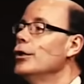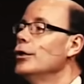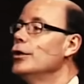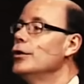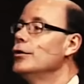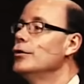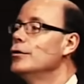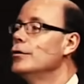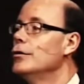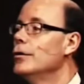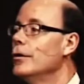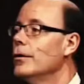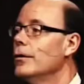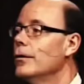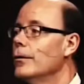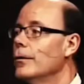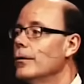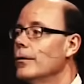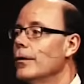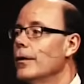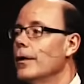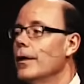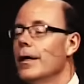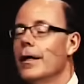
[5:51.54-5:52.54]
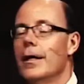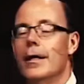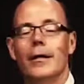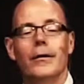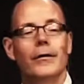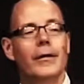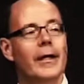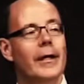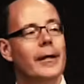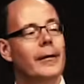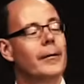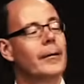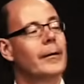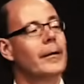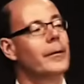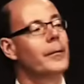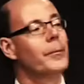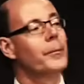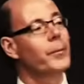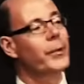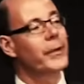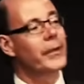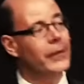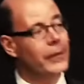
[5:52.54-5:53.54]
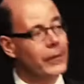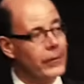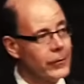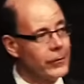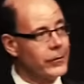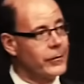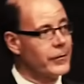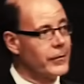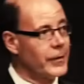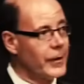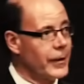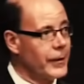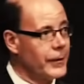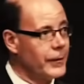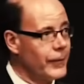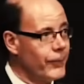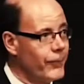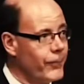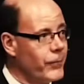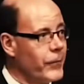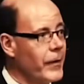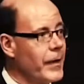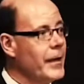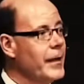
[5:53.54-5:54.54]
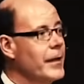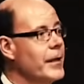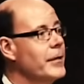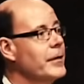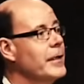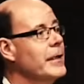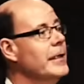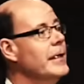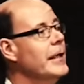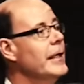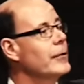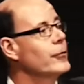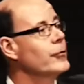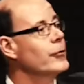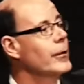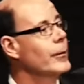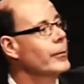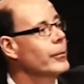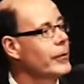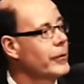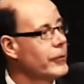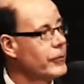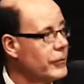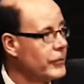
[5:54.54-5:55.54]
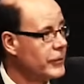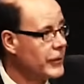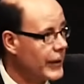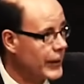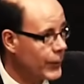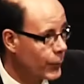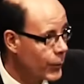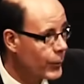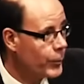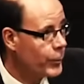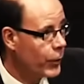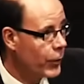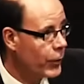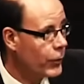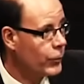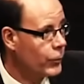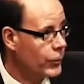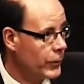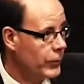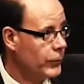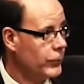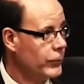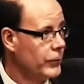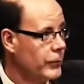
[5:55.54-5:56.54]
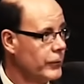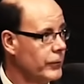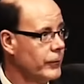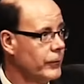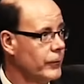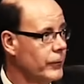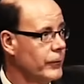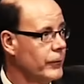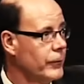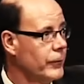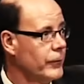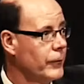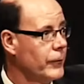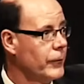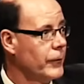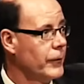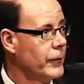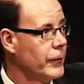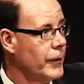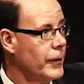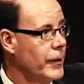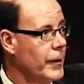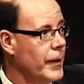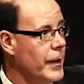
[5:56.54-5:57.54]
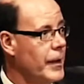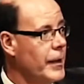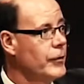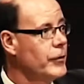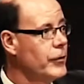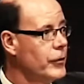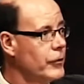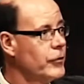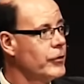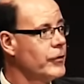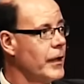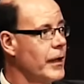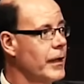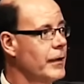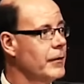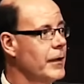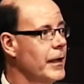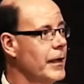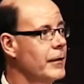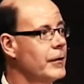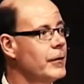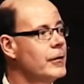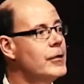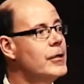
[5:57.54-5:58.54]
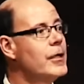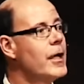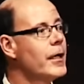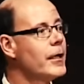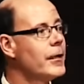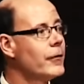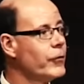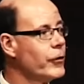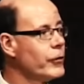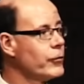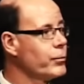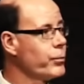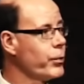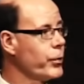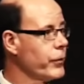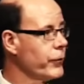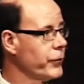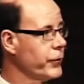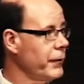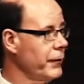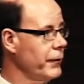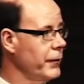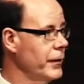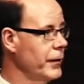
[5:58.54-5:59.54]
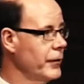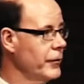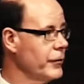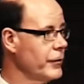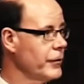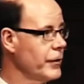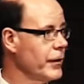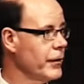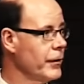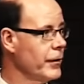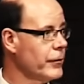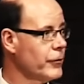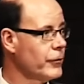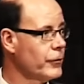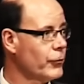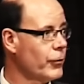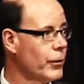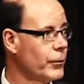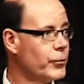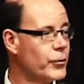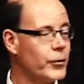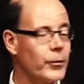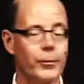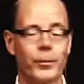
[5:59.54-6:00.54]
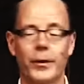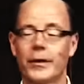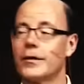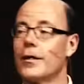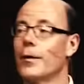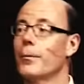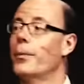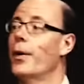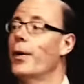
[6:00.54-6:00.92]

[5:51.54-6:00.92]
Did you know that Peter said that he had trouble understanding what Paul wrote? You understand that? None of us perfectly understand all the scripture, but the